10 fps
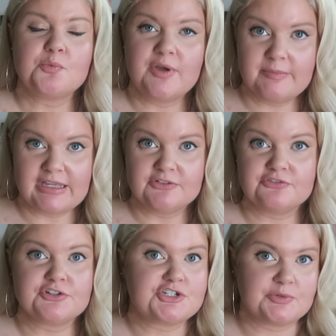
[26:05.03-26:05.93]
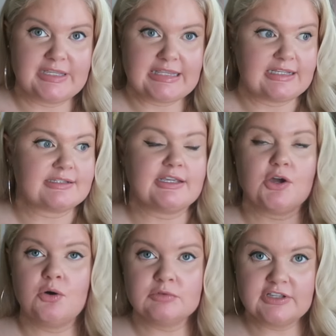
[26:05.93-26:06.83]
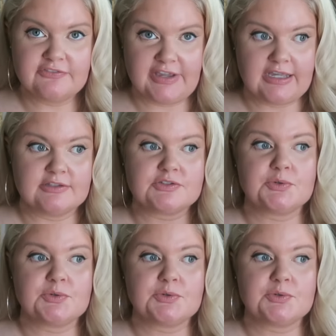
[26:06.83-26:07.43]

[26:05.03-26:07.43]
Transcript: women for doing things like OnlyFans